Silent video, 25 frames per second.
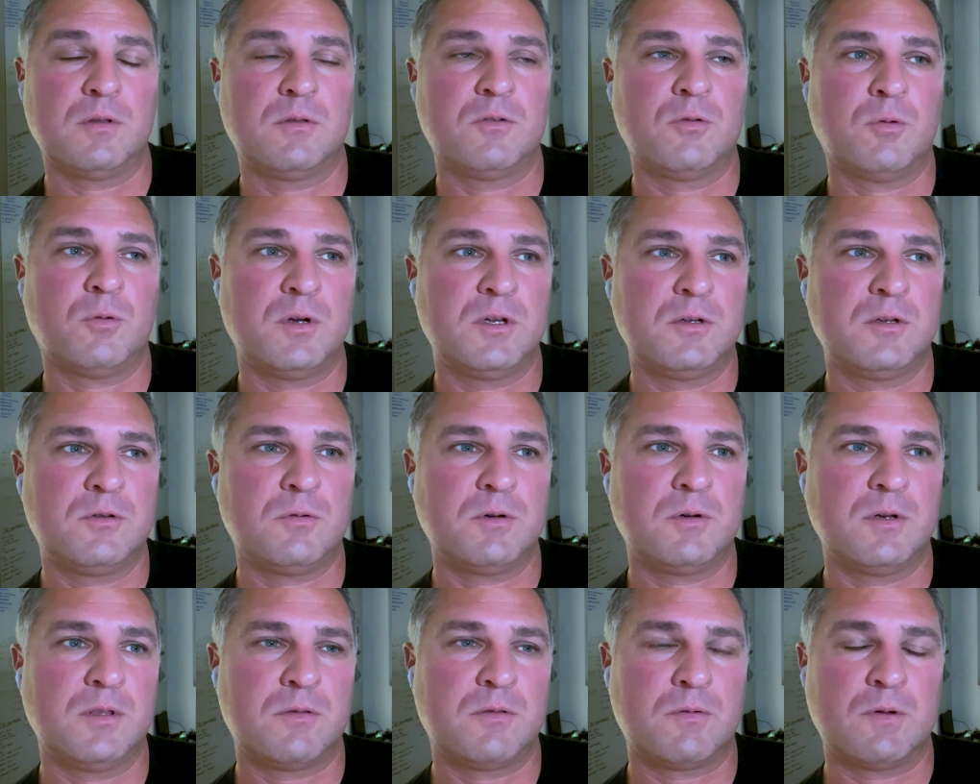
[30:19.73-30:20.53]

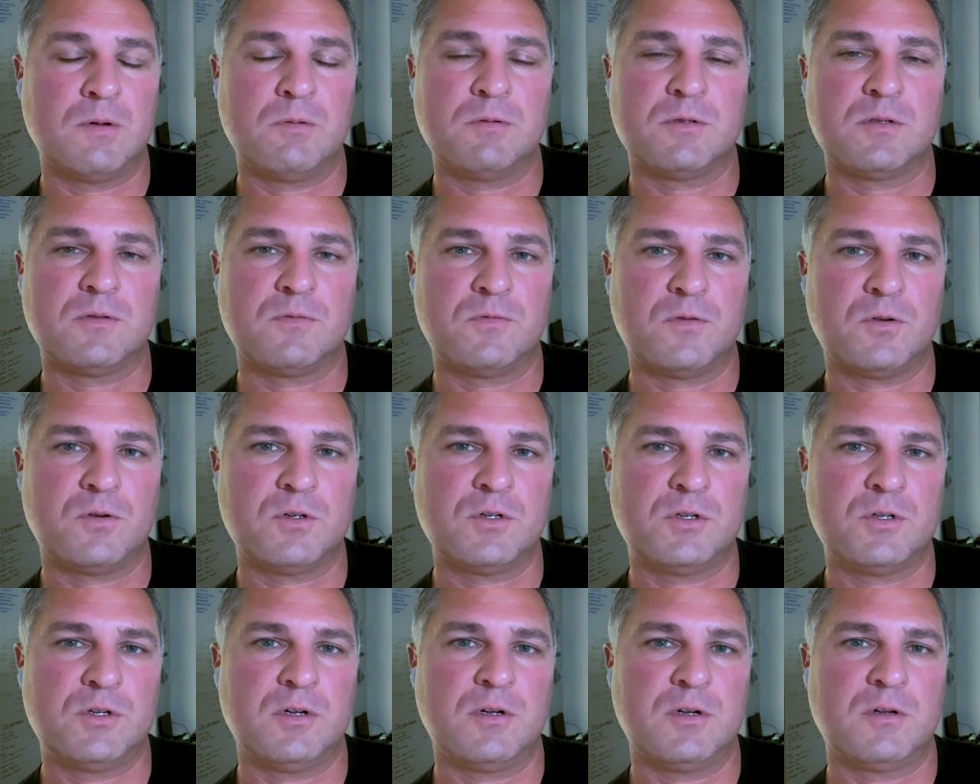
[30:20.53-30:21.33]
2023 was the
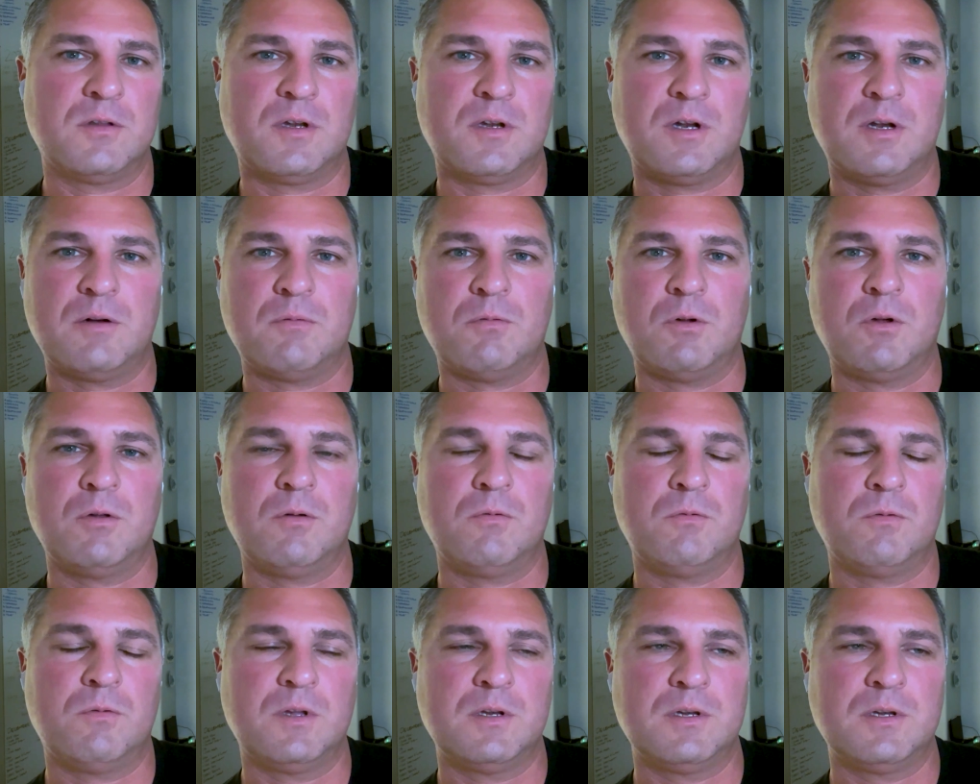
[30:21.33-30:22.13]
first year that
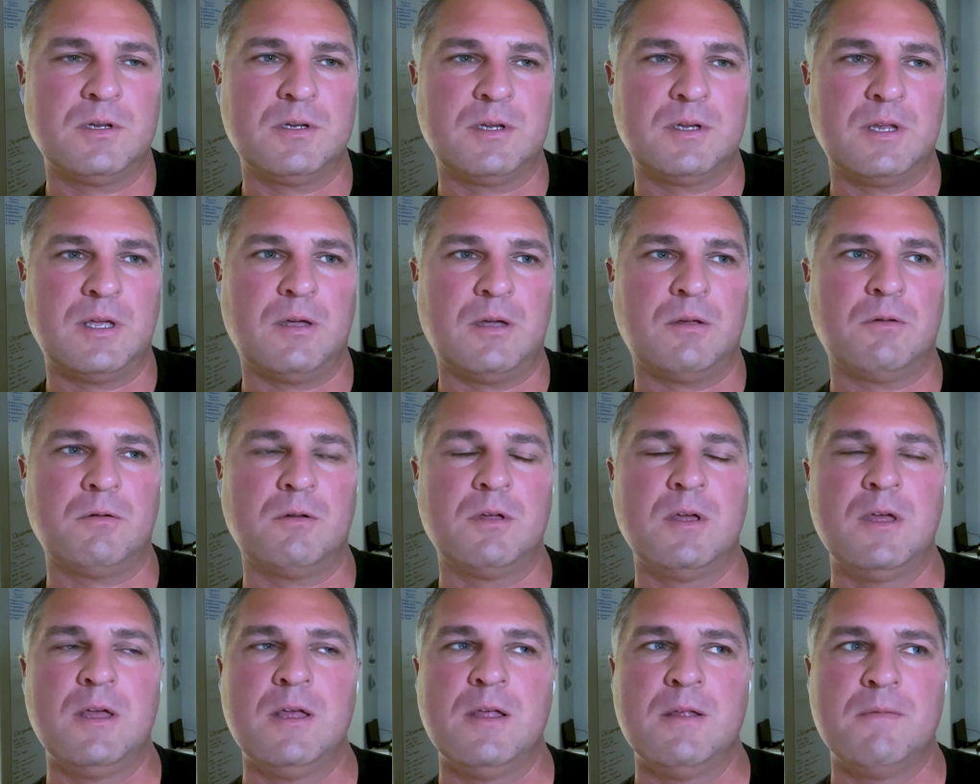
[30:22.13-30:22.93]
I'd written it down.